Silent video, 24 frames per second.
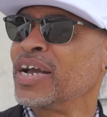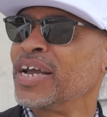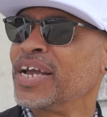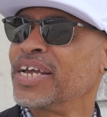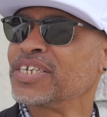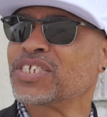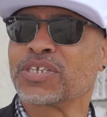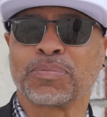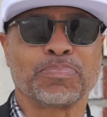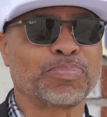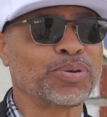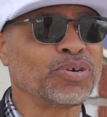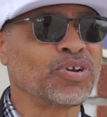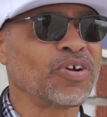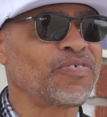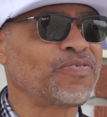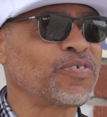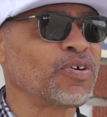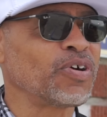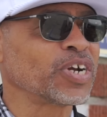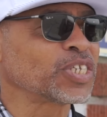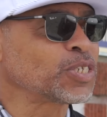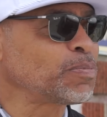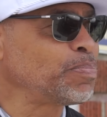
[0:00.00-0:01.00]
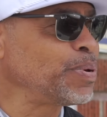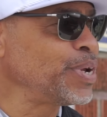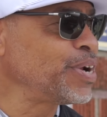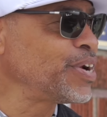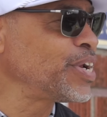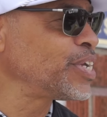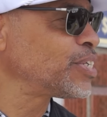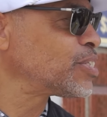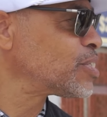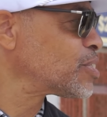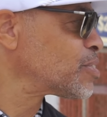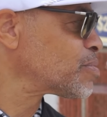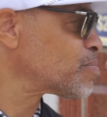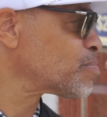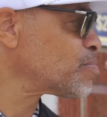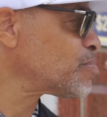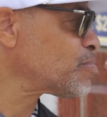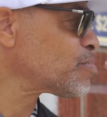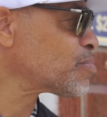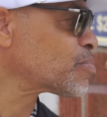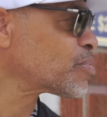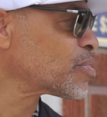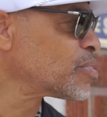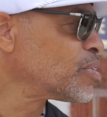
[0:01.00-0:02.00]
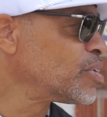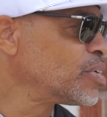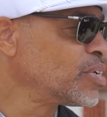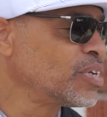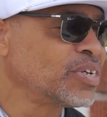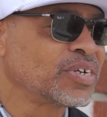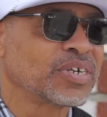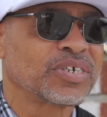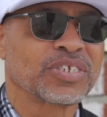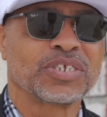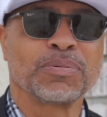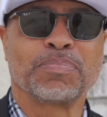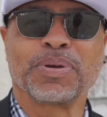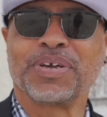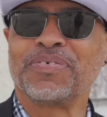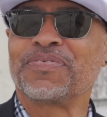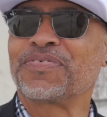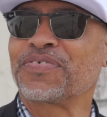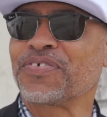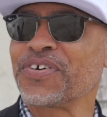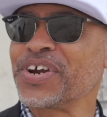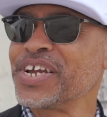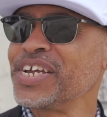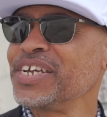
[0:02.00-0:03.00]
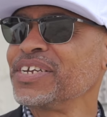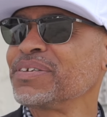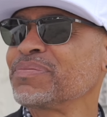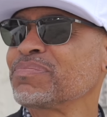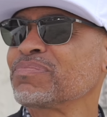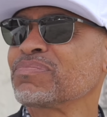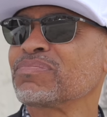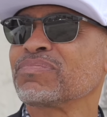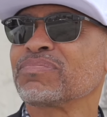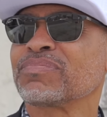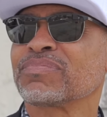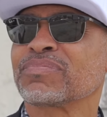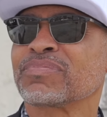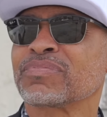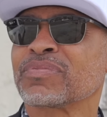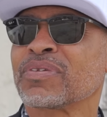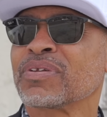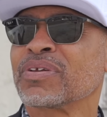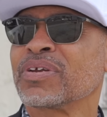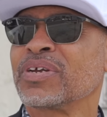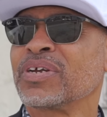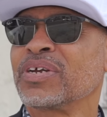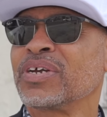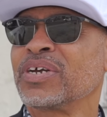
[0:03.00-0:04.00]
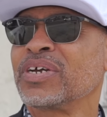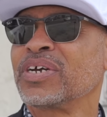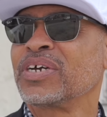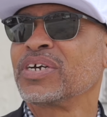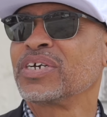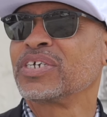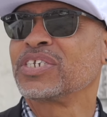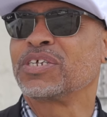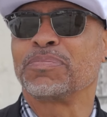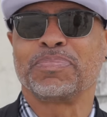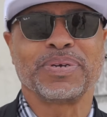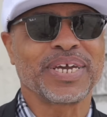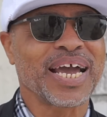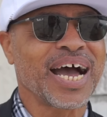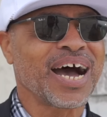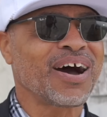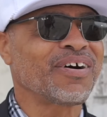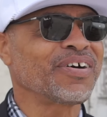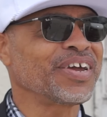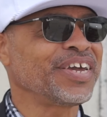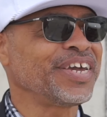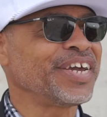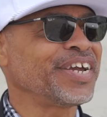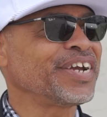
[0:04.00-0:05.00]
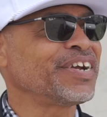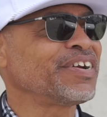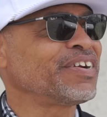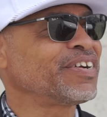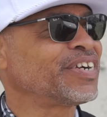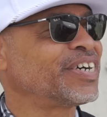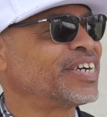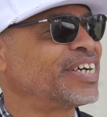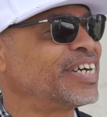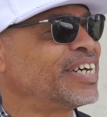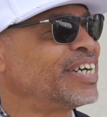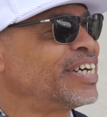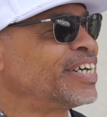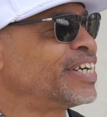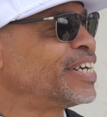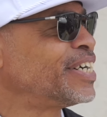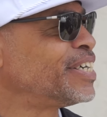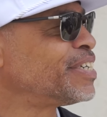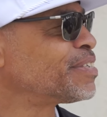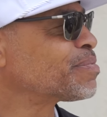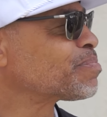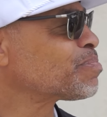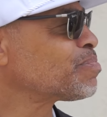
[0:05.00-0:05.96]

it's a beautiful experience to be free, to be out here. I